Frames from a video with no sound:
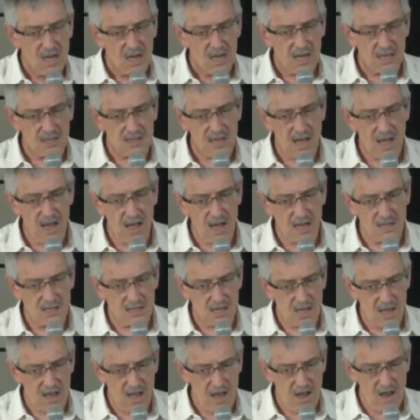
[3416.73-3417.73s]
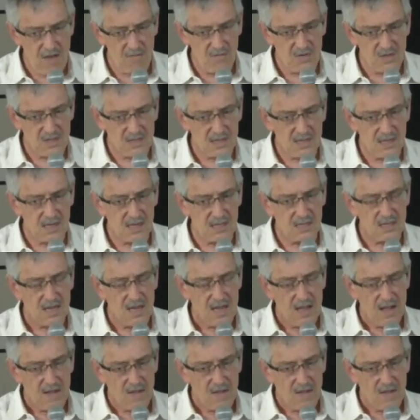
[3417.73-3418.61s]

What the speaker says: It's hard to harvest it